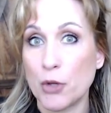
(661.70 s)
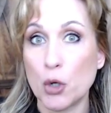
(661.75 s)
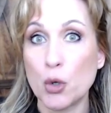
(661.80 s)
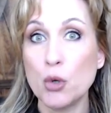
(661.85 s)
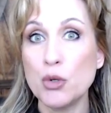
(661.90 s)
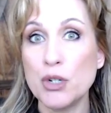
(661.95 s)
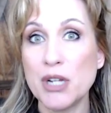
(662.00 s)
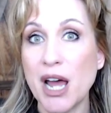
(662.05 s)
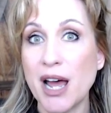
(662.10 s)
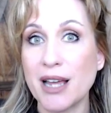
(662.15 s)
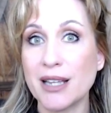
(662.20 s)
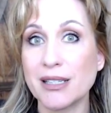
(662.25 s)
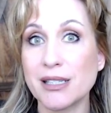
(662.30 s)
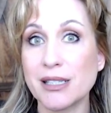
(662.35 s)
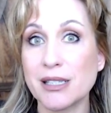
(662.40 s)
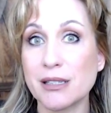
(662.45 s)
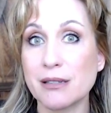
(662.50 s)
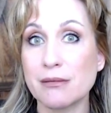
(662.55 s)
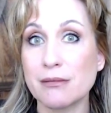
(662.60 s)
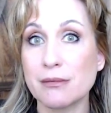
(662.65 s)
who
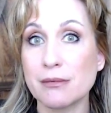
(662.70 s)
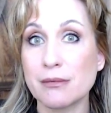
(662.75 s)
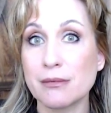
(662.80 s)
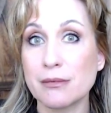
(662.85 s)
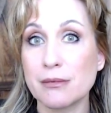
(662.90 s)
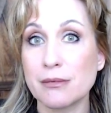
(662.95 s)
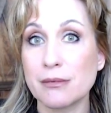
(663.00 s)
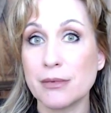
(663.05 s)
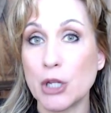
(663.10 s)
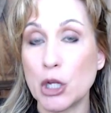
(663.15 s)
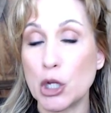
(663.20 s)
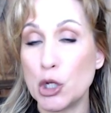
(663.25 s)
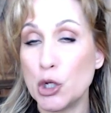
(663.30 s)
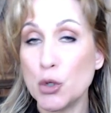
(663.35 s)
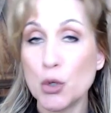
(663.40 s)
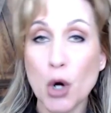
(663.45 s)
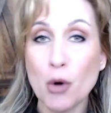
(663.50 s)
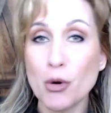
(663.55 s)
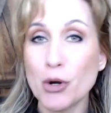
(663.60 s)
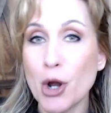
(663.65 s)
does?
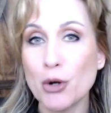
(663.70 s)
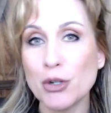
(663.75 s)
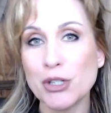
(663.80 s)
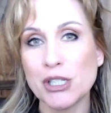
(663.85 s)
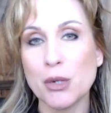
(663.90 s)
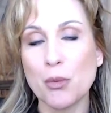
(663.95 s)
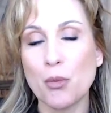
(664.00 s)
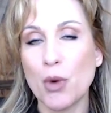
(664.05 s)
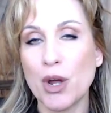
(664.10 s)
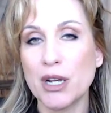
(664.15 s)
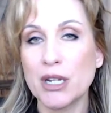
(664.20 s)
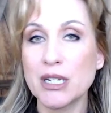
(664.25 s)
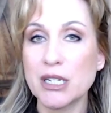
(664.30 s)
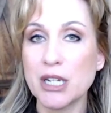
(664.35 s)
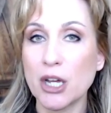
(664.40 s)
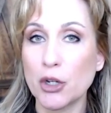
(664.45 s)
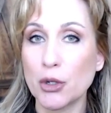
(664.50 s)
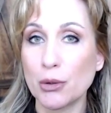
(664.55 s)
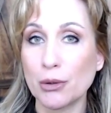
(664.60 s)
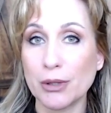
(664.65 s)
You don't know someone
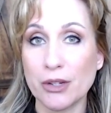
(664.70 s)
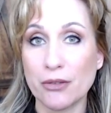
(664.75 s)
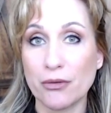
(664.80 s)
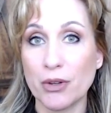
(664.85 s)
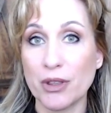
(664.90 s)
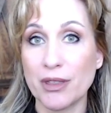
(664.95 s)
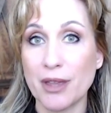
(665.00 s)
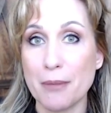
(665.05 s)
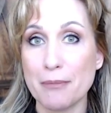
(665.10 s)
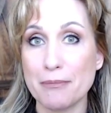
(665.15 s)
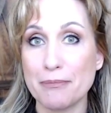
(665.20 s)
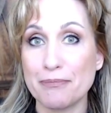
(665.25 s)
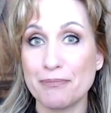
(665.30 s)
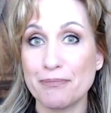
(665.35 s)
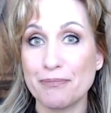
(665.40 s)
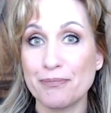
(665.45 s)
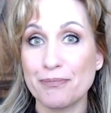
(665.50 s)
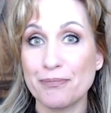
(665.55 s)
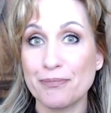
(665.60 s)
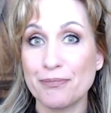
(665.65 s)
until you live with them.
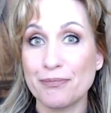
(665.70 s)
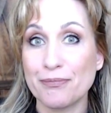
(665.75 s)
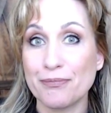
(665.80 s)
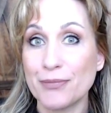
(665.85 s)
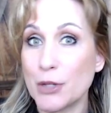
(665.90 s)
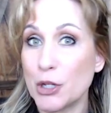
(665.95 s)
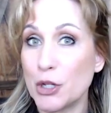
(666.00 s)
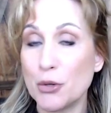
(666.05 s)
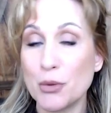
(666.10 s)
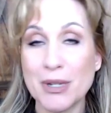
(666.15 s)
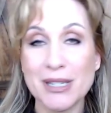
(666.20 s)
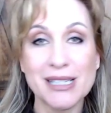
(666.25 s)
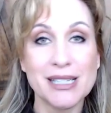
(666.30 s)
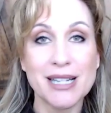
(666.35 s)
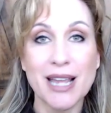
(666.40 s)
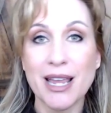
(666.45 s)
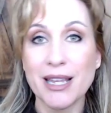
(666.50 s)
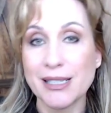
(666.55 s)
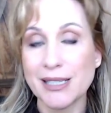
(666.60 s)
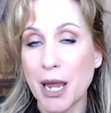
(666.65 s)
You can
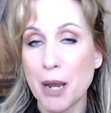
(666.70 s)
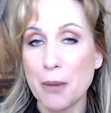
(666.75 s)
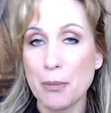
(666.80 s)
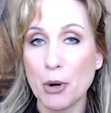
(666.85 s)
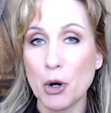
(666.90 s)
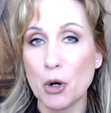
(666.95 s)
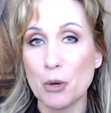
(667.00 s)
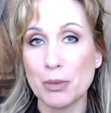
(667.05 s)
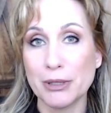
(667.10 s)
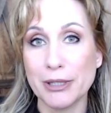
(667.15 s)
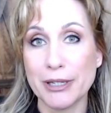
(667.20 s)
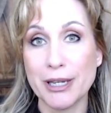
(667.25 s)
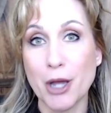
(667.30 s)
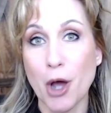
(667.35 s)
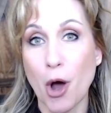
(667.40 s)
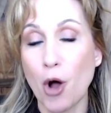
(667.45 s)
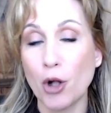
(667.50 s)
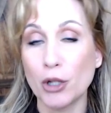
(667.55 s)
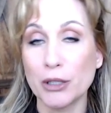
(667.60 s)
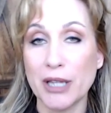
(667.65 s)
say it's
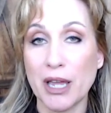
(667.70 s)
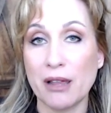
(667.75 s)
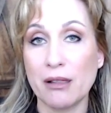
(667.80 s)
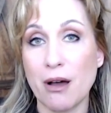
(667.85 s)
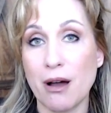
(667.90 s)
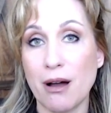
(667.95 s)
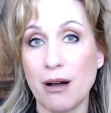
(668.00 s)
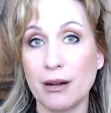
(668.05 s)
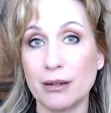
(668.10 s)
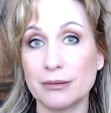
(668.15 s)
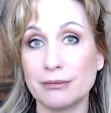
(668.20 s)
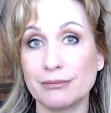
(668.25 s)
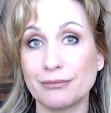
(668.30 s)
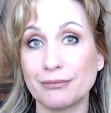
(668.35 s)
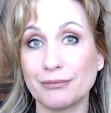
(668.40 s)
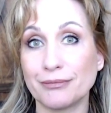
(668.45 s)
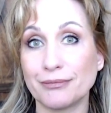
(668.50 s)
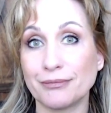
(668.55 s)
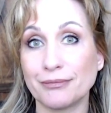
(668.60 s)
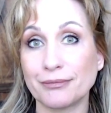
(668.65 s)
hyperbole all day long.
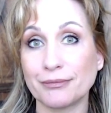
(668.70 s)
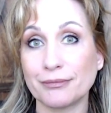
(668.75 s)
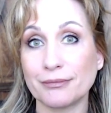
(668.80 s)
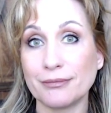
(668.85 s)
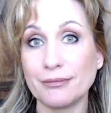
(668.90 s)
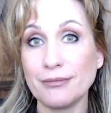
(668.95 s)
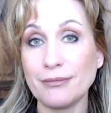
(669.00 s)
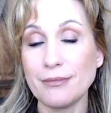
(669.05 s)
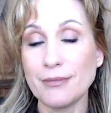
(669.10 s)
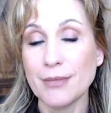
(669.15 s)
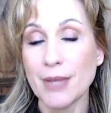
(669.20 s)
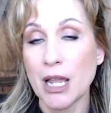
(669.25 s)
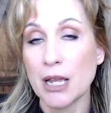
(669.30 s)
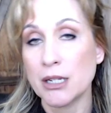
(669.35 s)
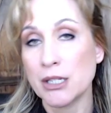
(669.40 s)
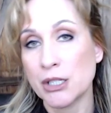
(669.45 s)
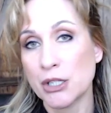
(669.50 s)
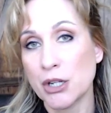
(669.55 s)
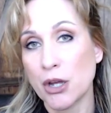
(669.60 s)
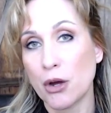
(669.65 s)

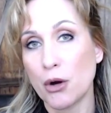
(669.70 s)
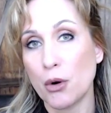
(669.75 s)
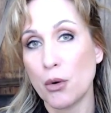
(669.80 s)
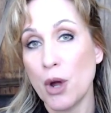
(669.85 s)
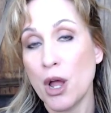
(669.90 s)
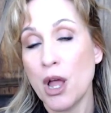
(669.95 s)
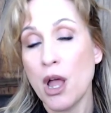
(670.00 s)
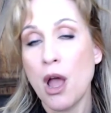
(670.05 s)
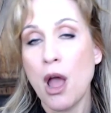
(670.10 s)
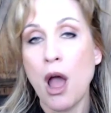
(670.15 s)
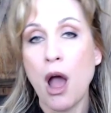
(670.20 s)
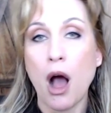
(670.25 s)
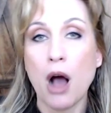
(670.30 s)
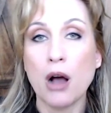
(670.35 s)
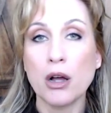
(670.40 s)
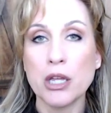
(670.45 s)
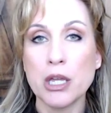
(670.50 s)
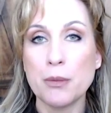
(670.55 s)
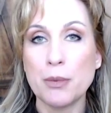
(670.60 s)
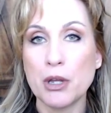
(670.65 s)
So
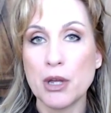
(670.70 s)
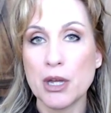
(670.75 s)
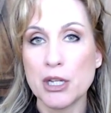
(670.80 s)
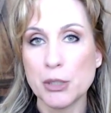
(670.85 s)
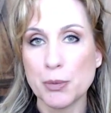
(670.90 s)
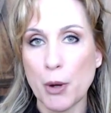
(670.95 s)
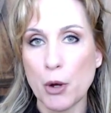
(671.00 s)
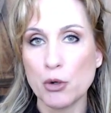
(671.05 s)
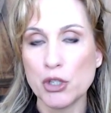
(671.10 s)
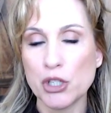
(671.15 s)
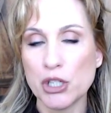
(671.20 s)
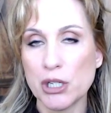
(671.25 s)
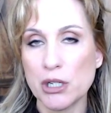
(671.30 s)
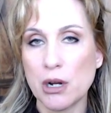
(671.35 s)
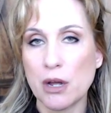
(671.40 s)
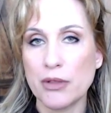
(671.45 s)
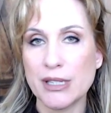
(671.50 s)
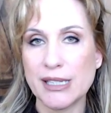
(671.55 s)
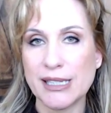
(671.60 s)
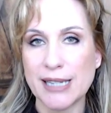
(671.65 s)
I'll keep you guys posted
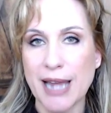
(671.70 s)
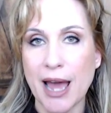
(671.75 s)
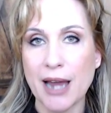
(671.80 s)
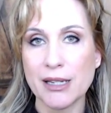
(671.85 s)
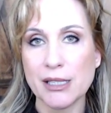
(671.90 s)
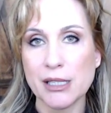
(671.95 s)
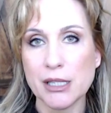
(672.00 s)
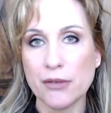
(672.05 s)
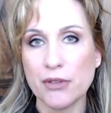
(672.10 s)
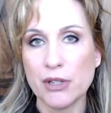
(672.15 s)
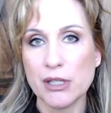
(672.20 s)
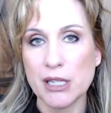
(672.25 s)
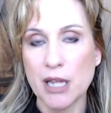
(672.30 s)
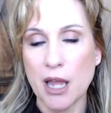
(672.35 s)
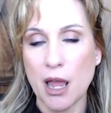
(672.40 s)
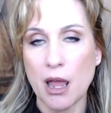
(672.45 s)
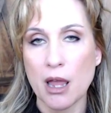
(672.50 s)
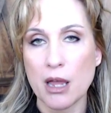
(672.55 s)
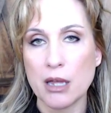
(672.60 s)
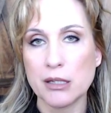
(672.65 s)
on the status of this
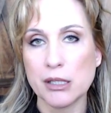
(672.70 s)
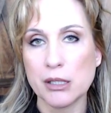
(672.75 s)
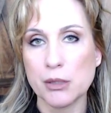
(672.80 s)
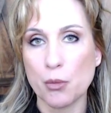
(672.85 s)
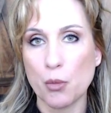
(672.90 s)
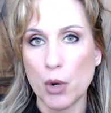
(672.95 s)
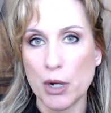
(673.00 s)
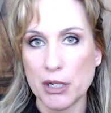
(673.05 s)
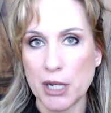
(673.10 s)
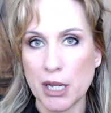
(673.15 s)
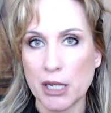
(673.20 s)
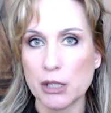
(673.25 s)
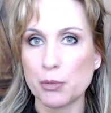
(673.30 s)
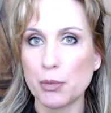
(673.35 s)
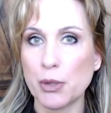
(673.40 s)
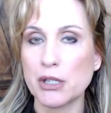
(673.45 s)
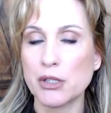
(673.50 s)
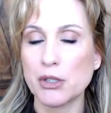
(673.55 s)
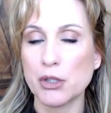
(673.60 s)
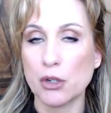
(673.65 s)
case and what takes
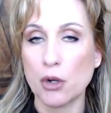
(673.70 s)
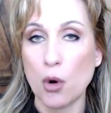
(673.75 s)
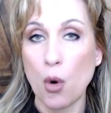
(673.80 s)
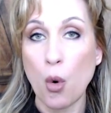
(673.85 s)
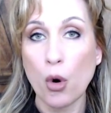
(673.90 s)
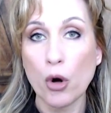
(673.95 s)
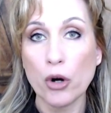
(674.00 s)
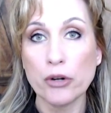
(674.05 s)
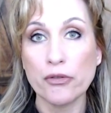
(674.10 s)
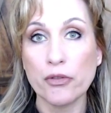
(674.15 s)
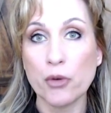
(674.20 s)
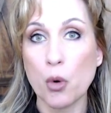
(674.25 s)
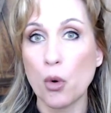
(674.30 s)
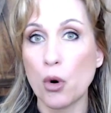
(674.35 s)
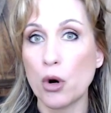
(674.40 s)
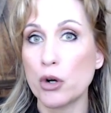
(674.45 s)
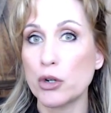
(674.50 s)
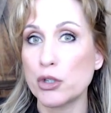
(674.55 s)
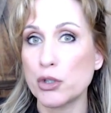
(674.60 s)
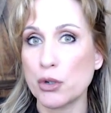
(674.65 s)
place in court, of
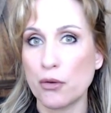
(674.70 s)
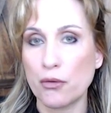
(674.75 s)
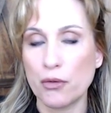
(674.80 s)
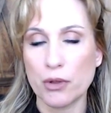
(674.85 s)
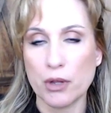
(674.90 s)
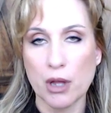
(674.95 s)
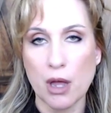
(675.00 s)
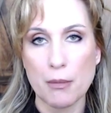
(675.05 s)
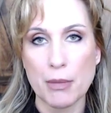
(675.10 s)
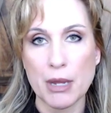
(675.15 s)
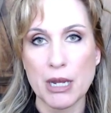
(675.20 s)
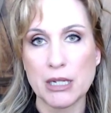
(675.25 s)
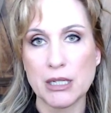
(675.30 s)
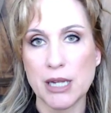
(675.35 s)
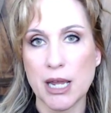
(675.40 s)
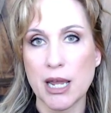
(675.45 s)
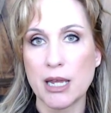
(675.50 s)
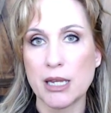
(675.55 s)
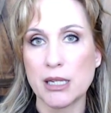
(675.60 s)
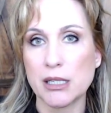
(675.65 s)
course, over the coming
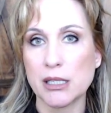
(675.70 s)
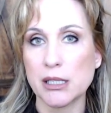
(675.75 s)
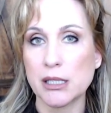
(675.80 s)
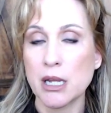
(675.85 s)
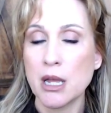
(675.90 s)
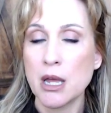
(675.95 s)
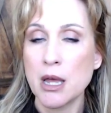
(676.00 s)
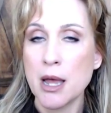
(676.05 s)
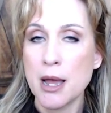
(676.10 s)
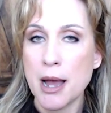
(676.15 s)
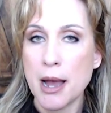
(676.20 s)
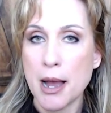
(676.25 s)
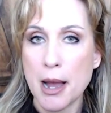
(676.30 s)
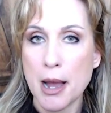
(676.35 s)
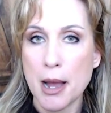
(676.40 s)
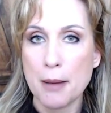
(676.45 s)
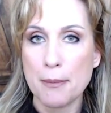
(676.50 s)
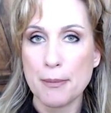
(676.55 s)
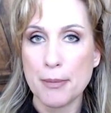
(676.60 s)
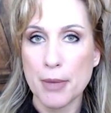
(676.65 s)
days.
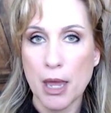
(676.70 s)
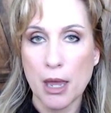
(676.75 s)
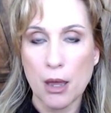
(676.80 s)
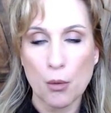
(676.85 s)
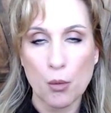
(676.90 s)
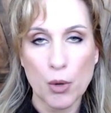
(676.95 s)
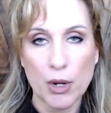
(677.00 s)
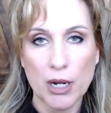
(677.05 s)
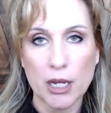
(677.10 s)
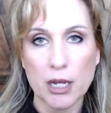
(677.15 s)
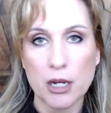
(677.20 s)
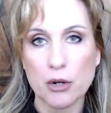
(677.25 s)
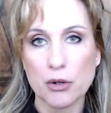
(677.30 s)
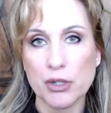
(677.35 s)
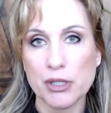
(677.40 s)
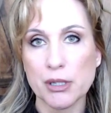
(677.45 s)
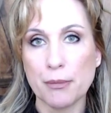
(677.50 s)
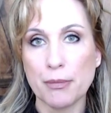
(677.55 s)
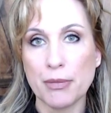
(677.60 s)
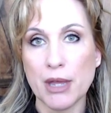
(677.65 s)
And when I hear
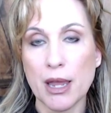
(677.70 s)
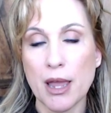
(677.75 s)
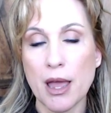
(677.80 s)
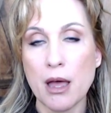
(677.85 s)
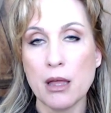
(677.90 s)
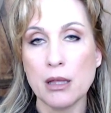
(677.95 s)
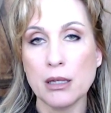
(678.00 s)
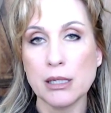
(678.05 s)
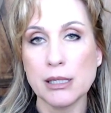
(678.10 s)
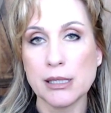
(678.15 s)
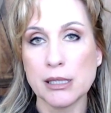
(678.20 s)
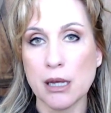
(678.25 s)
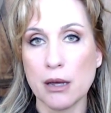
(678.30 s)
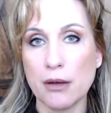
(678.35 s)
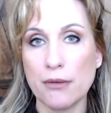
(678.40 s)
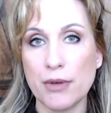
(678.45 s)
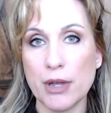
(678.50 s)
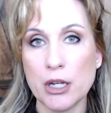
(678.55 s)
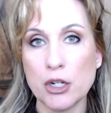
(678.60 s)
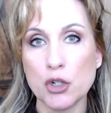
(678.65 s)
something else
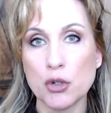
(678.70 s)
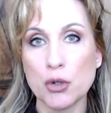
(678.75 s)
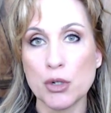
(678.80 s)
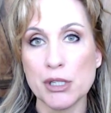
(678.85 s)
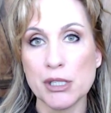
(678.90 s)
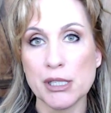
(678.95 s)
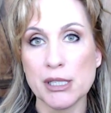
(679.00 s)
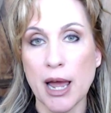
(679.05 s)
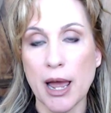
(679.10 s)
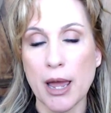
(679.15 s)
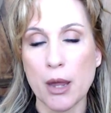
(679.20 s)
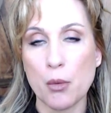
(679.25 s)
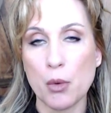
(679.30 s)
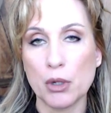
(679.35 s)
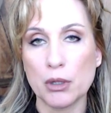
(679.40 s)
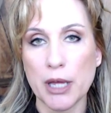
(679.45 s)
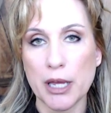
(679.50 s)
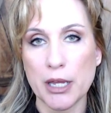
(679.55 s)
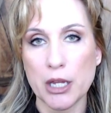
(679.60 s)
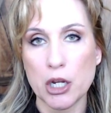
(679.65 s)
of interest, I
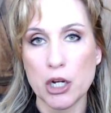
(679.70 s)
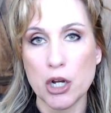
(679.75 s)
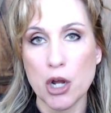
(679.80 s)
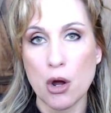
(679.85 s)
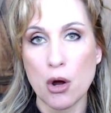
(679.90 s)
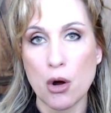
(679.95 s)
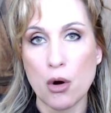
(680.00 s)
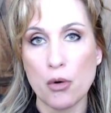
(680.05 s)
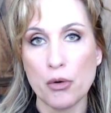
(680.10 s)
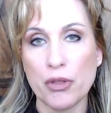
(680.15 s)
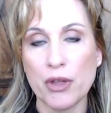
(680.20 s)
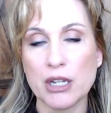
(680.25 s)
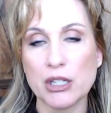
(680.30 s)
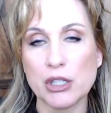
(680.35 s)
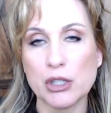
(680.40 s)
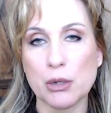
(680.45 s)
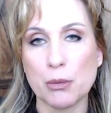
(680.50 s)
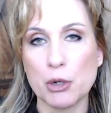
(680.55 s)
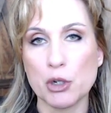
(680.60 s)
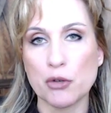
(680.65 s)
will let you know.
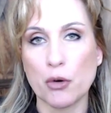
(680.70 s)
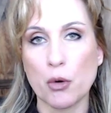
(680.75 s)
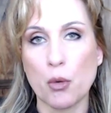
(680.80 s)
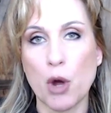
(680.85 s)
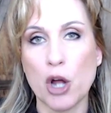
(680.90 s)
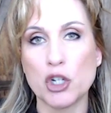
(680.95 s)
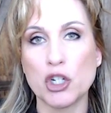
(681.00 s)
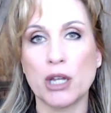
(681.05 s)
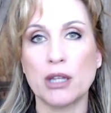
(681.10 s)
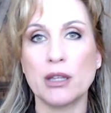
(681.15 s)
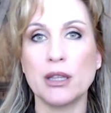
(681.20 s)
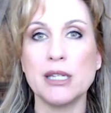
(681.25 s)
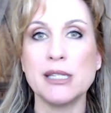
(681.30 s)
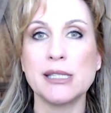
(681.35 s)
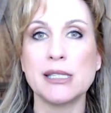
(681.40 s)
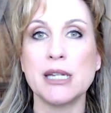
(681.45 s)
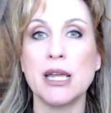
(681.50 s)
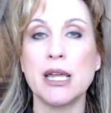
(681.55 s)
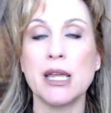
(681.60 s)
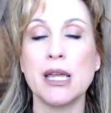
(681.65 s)
Thanks so much for watching and
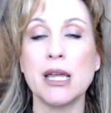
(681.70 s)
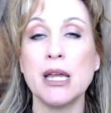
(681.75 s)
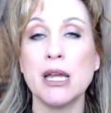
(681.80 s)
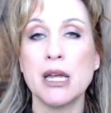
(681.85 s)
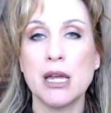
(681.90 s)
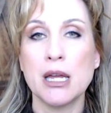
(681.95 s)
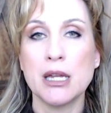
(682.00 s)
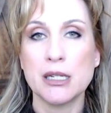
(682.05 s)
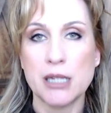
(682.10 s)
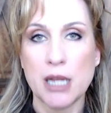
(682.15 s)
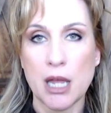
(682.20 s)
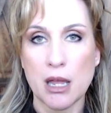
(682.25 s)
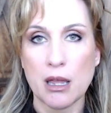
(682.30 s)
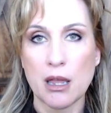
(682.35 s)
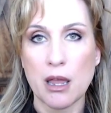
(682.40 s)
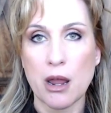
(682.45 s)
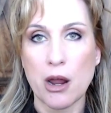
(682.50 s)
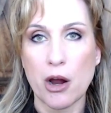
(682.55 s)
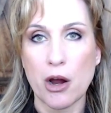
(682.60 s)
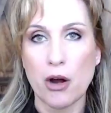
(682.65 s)
listening. Take
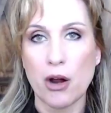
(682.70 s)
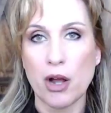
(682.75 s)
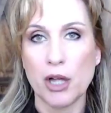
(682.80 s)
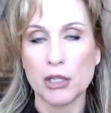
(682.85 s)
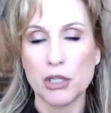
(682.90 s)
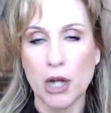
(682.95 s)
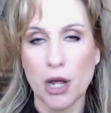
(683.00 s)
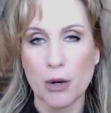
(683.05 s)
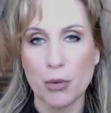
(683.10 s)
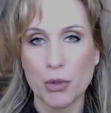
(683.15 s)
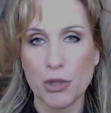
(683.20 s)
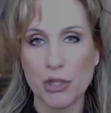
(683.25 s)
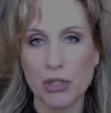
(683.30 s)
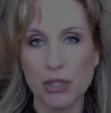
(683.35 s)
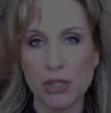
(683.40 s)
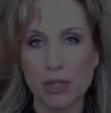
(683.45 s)
care. I'll talk with you